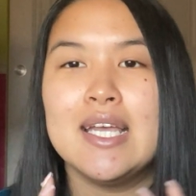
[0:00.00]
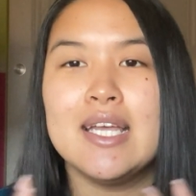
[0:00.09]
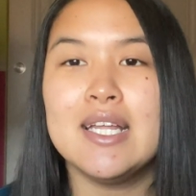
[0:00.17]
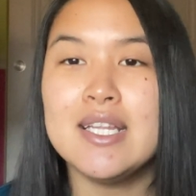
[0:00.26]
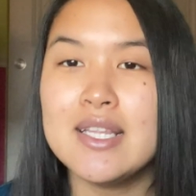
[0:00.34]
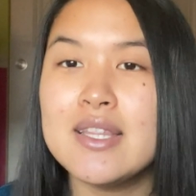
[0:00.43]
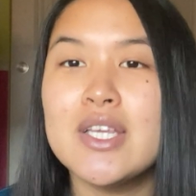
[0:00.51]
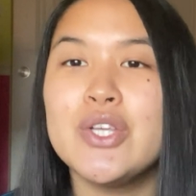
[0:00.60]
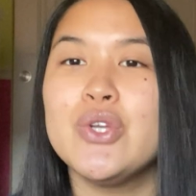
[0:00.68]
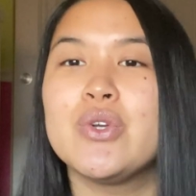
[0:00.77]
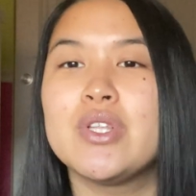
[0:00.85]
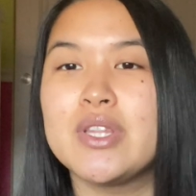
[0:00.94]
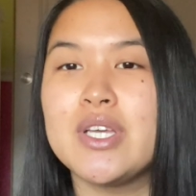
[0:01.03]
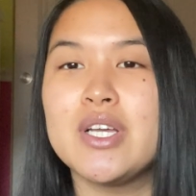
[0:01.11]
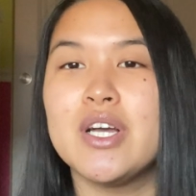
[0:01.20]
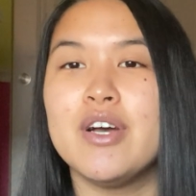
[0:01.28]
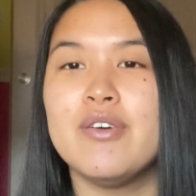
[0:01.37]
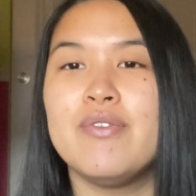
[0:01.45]
anything you can
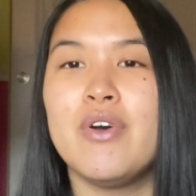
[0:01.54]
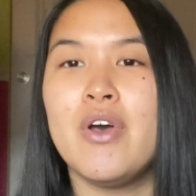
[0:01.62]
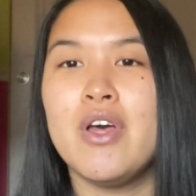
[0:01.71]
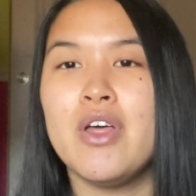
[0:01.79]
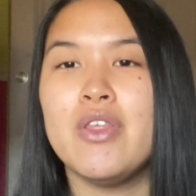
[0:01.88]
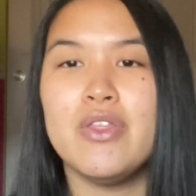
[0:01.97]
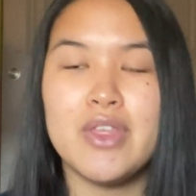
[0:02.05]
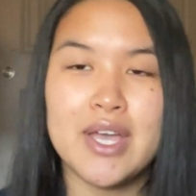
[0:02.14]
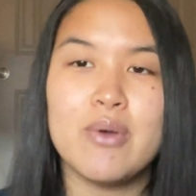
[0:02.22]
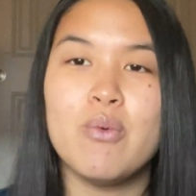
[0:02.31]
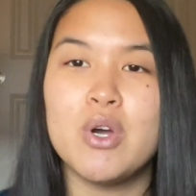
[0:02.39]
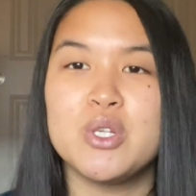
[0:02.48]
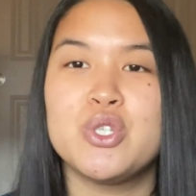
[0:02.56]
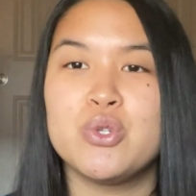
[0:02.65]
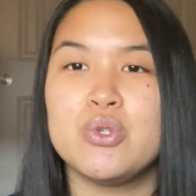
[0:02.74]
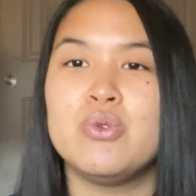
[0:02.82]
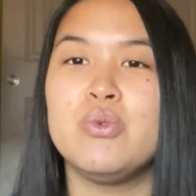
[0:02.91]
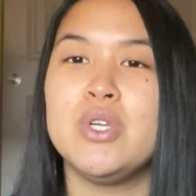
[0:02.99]
think of, they want
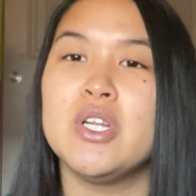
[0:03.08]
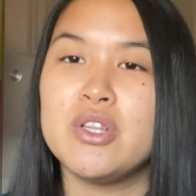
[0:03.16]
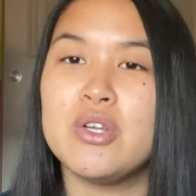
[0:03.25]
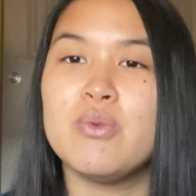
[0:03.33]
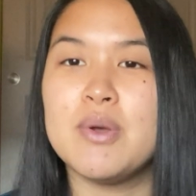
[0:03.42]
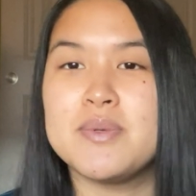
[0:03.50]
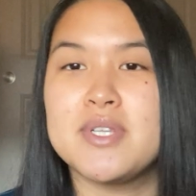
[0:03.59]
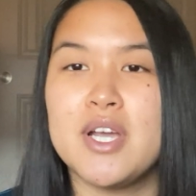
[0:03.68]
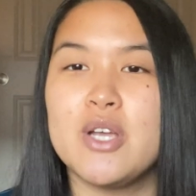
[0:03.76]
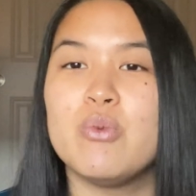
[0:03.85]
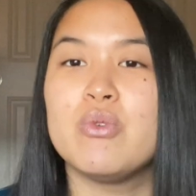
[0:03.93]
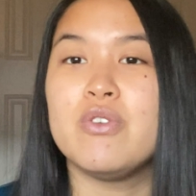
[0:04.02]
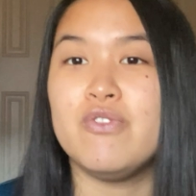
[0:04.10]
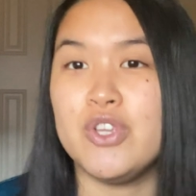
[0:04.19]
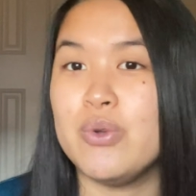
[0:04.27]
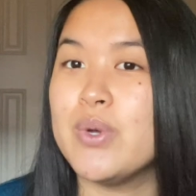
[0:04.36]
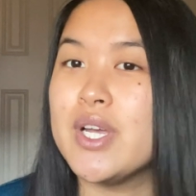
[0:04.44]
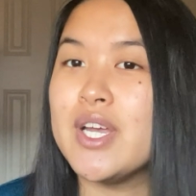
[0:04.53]
you to get on their website,
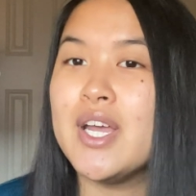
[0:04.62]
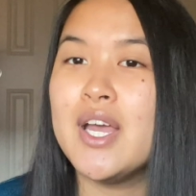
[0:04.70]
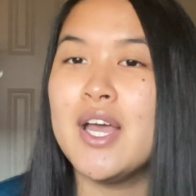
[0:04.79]
review it,